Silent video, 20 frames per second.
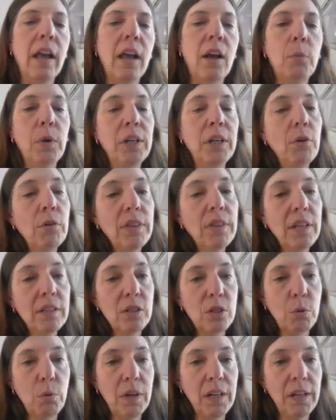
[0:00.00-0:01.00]
We know
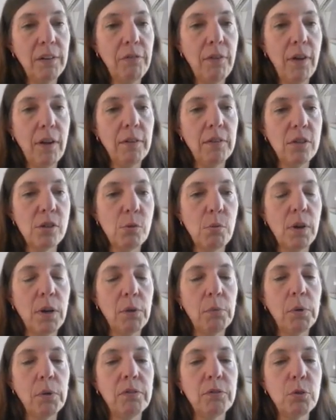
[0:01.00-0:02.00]
that the square
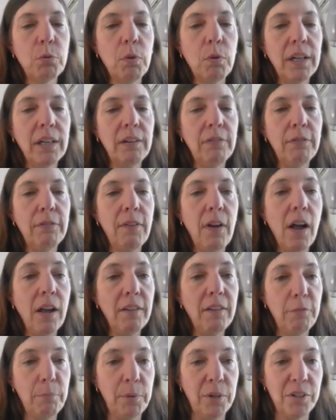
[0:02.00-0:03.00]
root of
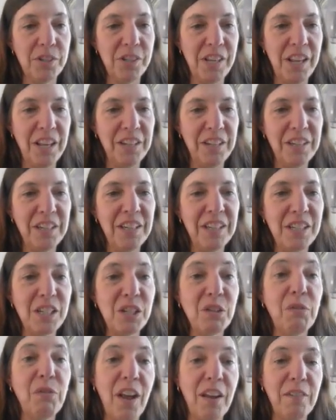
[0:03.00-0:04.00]
25%
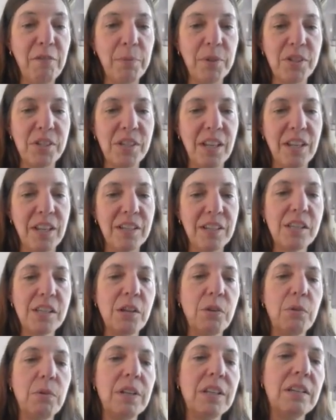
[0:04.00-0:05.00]
is 5%.
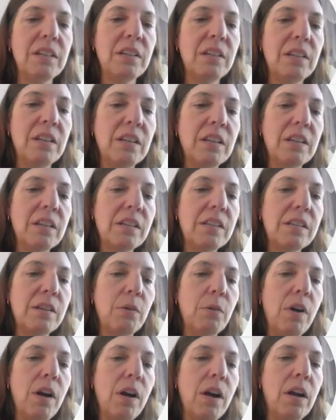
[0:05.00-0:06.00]

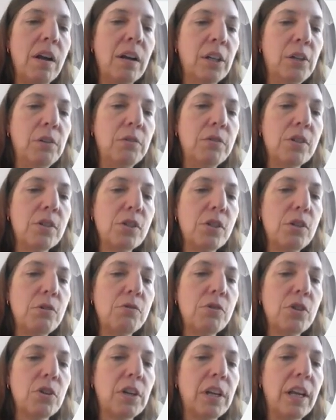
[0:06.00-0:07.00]
So you just
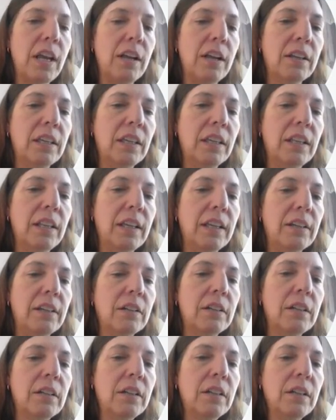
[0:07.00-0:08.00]
use your
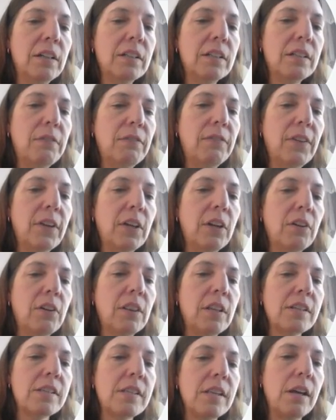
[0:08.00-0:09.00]
calculator to figure
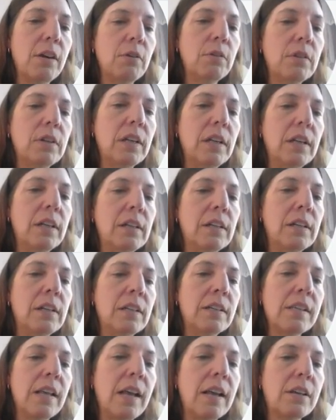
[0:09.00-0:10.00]
this out, and it
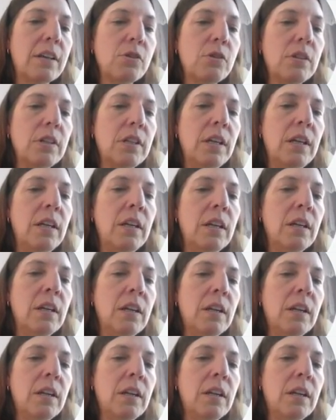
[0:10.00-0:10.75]
is actually